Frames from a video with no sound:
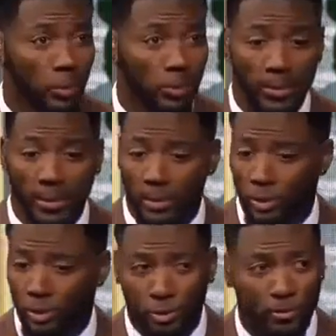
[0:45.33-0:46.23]
quarterback,
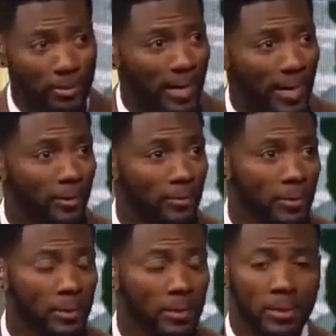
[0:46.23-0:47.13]
extremely
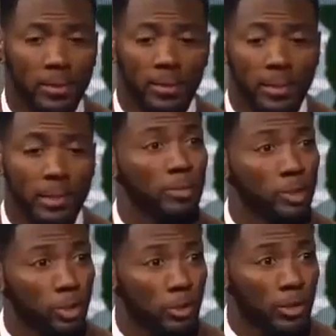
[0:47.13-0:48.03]
accurate.
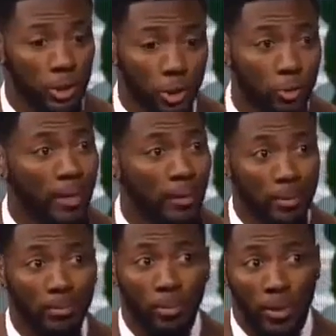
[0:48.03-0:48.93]
He showed
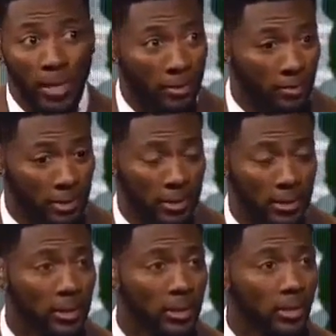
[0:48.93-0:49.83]
that pinpoint
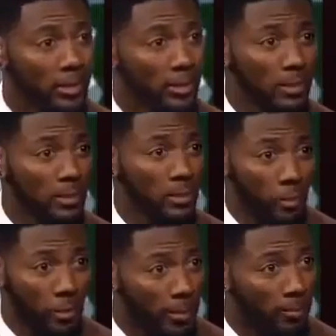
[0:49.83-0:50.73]
accuracy against the
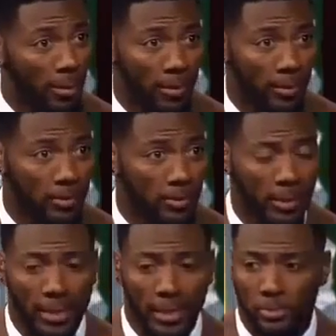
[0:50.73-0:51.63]
Green Bay Packers
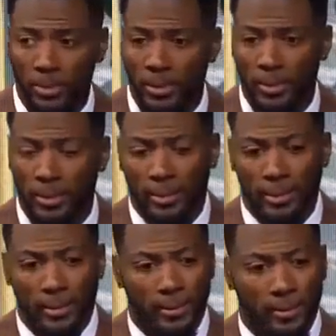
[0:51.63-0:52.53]
last week.
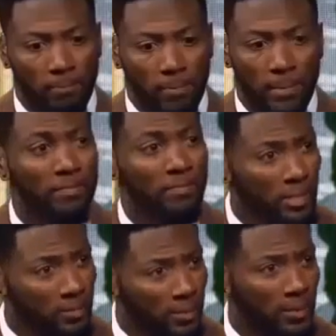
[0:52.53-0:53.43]

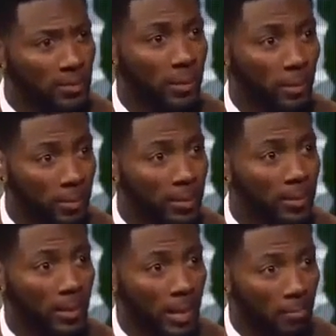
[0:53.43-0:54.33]
Defensively, they're
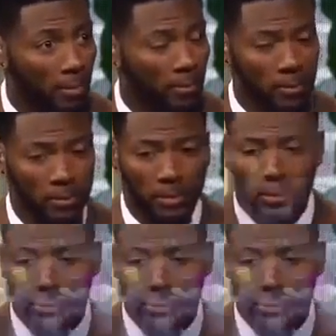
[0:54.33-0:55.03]
playing a lot better.